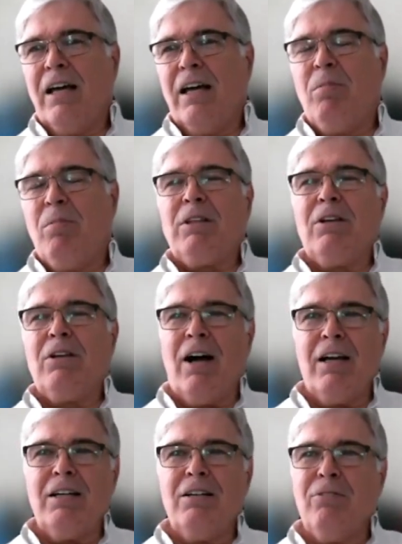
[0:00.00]
But they're
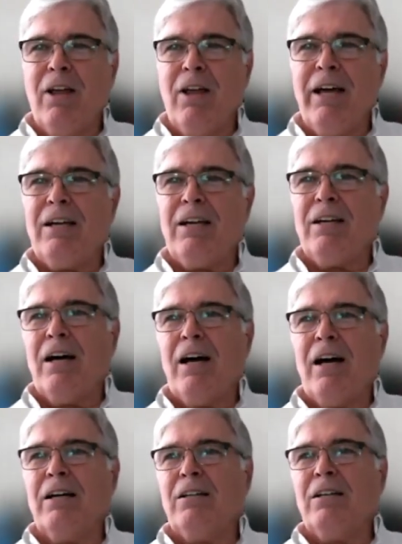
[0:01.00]
kind of like,
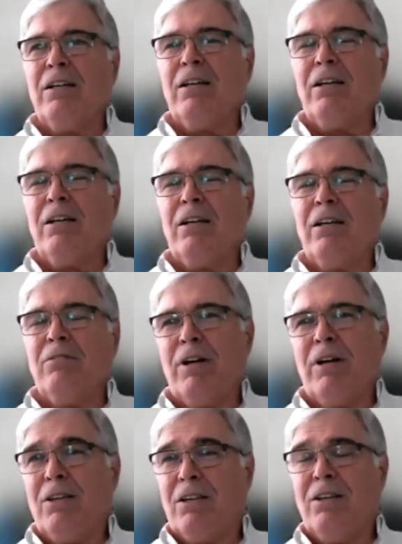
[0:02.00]
if
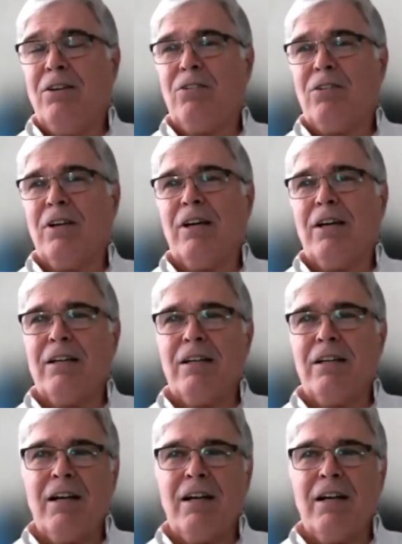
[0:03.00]
I can use an